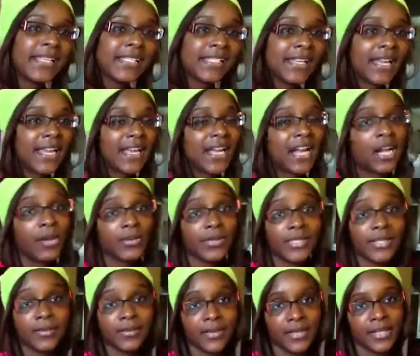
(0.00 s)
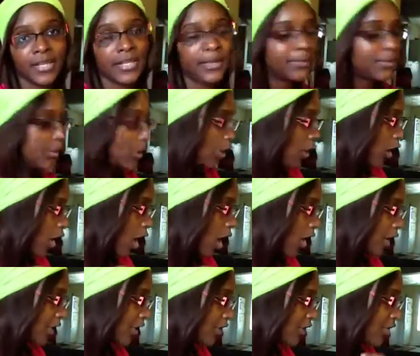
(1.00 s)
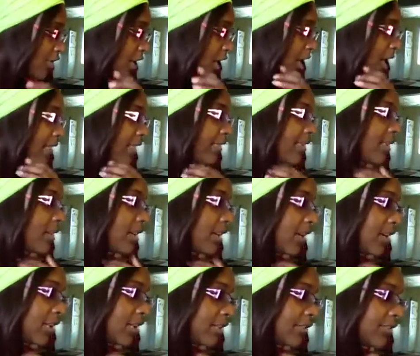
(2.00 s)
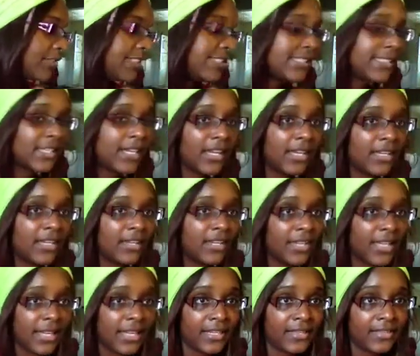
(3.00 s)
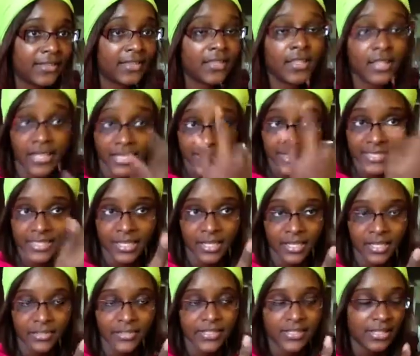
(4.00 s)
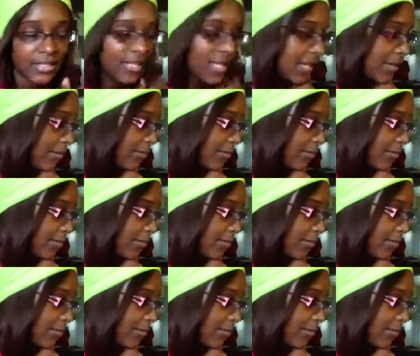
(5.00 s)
that I got was a medium to large. The color is the lace color is light